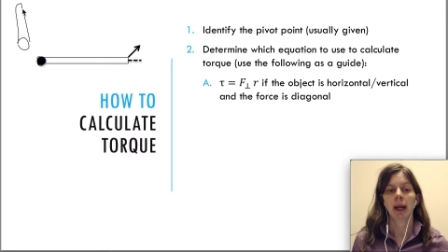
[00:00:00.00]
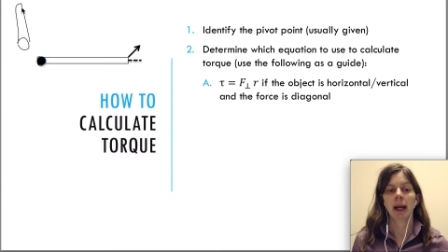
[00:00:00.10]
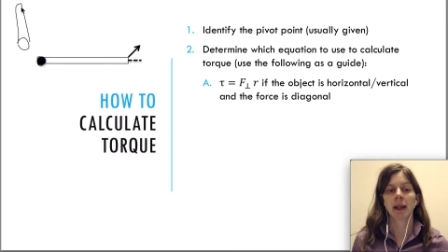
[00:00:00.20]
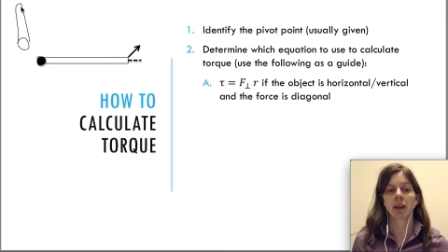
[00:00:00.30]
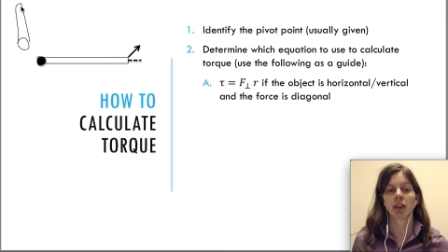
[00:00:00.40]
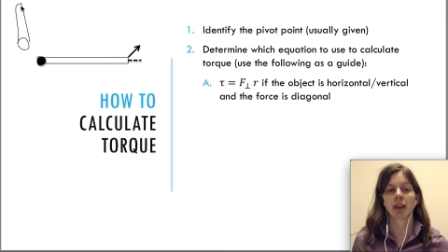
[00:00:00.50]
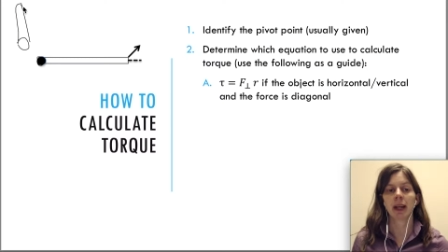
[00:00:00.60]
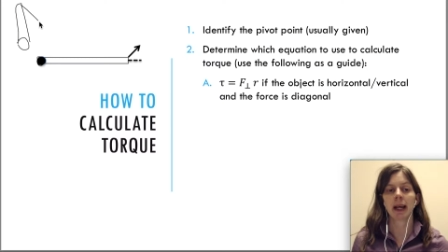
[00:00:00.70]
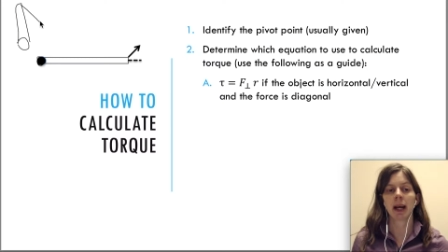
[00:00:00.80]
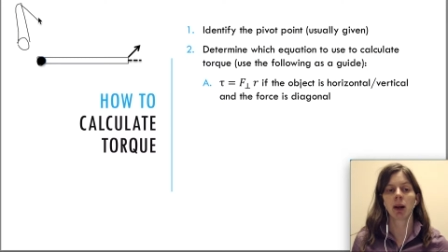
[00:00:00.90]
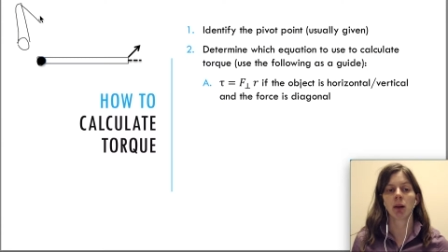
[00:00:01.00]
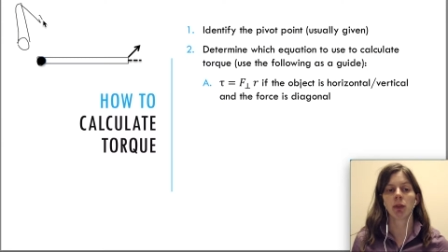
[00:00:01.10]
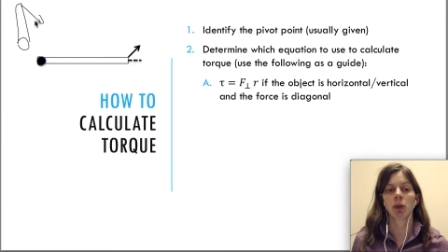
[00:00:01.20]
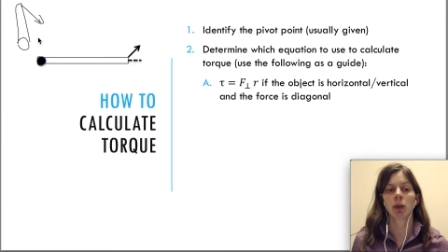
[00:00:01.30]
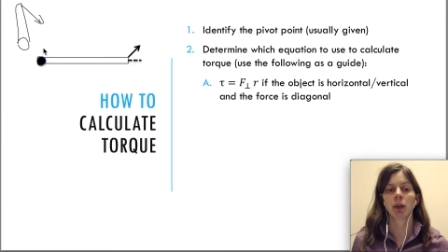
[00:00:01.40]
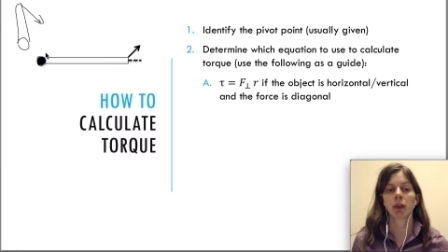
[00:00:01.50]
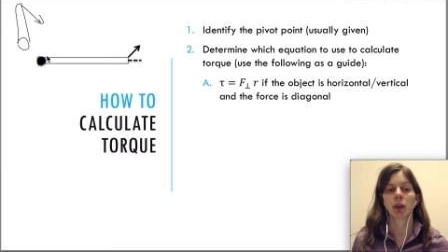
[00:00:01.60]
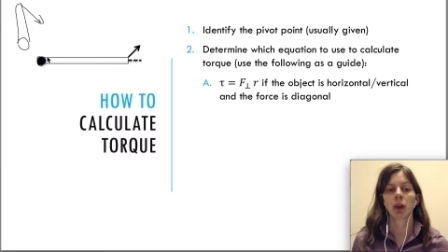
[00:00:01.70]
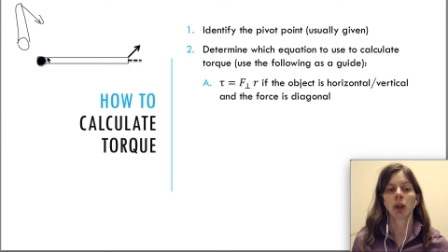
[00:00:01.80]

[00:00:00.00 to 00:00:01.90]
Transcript: and there's a diagonal force,